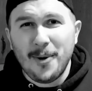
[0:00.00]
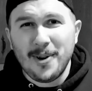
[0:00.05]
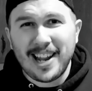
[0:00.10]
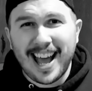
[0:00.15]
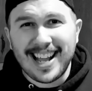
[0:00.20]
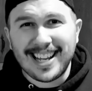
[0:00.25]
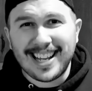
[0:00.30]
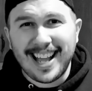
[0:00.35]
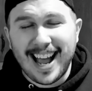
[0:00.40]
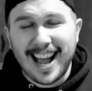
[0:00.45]

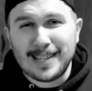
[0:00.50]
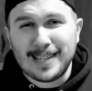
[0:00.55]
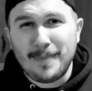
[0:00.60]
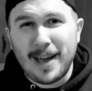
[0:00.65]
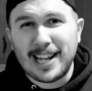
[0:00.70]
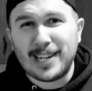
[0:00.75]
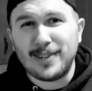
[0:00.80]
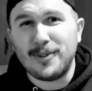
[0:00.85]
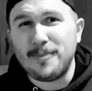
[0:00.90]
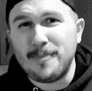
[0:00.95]
on, guys?
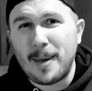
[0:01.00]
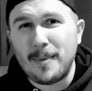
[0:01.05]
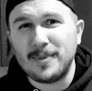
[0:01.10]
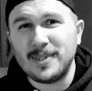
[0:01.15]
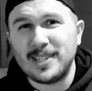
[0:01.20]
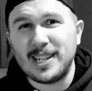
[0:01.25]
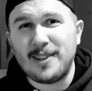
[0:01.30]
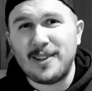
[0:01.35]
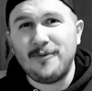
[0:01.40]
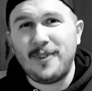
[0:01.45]
Matt here with Maple
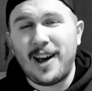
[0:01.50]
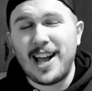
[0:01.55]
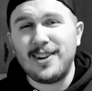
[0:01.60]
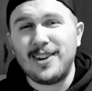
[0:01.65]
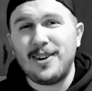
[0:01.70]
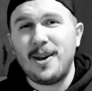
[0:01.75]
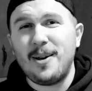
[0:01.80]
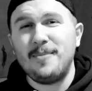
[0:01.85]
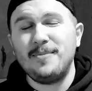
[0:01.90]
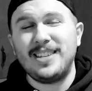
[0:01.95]
City
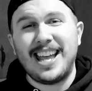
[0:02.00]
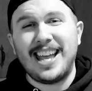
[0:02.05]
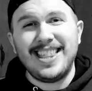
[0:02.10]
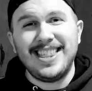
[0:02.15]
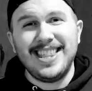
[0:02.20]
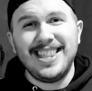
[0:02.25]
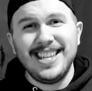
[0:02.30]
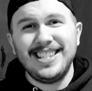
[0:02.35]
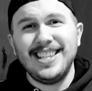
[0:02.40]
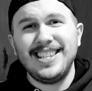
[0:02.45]
Firearms,
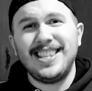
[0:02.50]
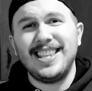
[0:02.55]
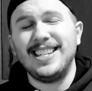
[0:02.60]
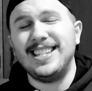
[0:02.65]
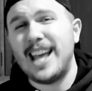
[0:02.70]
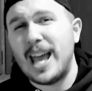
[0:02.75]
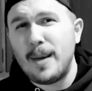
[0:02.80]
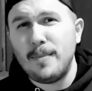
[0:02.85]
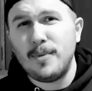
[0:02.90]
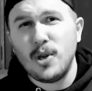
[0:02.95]
and this is the
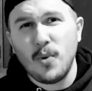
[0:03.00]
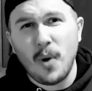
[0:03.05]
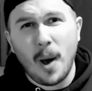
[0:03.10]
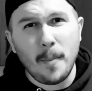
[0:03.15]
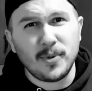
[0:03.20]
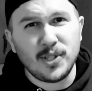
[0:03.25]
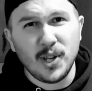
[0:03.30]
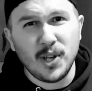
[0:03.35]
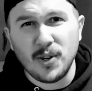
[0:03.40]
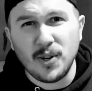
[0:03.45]
debut
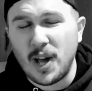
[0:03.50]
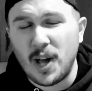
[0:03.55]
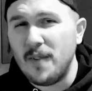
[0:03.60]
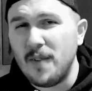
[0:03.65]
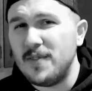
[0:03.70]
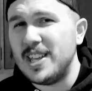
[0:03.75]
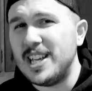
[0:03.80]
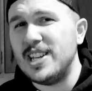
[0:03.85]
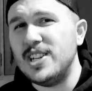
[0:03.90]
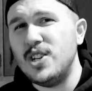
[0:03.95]
episode
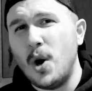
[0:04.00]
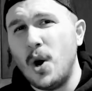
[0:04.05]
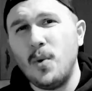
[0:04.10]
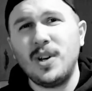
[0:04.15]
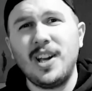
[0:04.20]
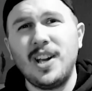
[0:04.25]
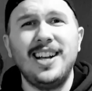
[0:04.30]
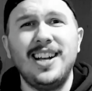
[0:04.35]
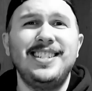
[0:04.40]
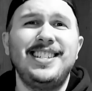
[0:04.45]
of the No
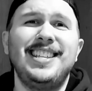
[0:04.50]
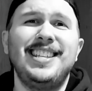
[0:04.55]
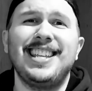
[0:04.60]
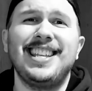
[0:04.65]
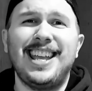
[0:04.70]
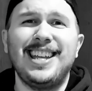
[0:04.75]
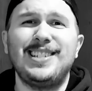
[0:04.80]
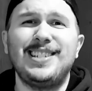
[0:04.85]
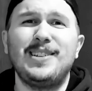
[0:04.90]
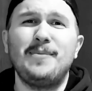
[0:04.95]
Guns in the
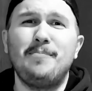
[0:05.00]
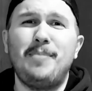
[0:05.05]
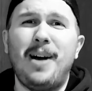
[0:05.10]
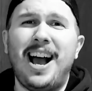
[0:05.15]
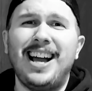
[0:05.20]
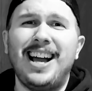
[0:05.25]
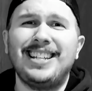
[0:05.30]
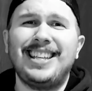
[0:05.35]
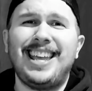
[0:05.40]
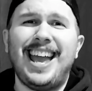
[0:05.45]
Kitchen
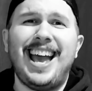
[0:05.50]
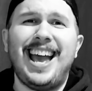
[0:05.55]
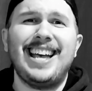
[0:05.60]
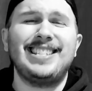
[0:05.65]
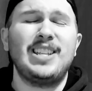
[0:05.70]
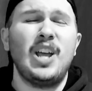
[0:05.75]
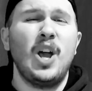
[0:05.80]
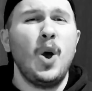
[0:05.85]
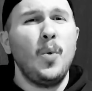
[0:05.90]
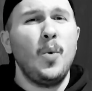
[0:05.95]

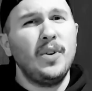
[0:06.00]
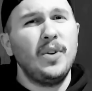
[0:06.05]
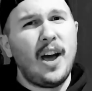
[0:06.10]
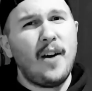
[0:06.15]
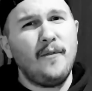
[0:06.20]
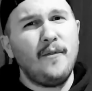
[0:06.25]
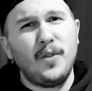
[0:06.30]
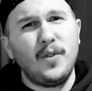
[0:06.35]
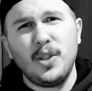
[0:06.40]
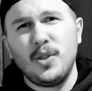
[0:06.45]
podcast.
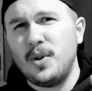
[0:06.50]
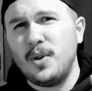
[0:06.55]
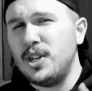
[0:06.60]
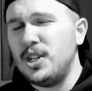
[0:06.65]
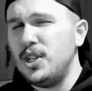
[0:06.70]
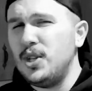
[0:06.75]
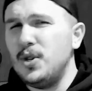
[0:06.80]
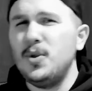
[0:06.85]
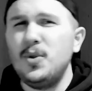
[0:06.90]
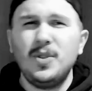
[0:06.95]
Without further
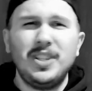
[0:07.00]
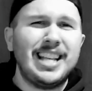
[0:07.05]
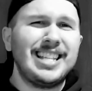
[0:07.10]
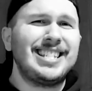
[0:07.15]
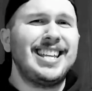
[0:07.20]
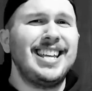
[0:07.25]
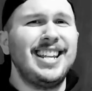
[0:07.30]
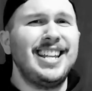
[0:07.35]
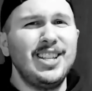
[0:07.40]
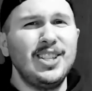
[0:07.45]
ado, let's
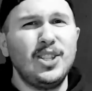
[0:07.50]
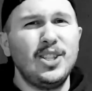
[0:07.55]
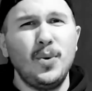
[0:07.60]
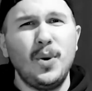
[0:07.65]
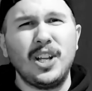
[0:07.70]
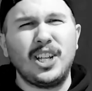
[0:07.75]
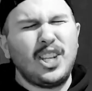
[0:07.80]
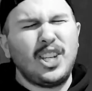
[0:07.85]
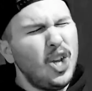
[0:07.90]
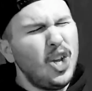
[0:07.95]
get
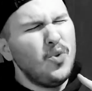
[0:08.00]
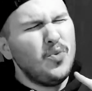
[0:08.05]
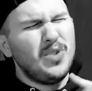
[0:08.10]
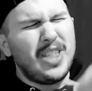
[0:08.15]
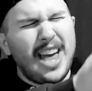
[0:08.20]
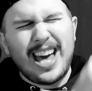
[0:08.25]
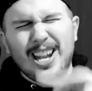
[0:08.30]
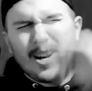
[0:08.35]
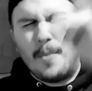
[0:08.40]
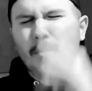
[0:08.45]
into it. Cue
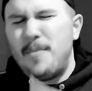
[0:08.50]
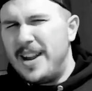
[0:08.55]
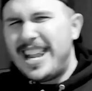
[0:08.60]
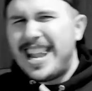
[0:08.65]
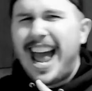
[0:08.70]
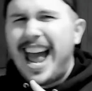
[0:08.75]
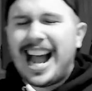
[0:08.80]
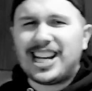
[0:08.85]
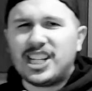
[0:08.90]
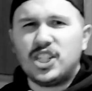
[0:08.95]
that
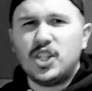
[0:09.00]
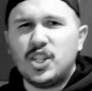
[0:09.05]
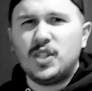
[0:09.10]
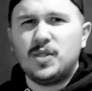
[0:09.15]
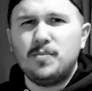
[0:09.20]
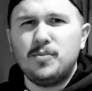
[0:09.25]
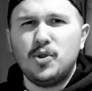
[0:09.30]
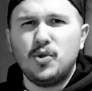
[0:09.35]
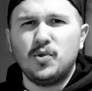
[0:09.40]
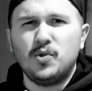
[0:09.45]
obnoxious
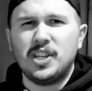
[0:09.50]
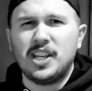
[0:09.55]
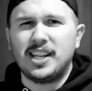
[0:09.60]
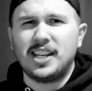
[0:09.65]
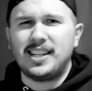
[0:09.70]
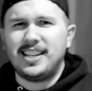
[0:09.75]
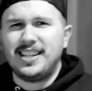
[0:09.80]
music.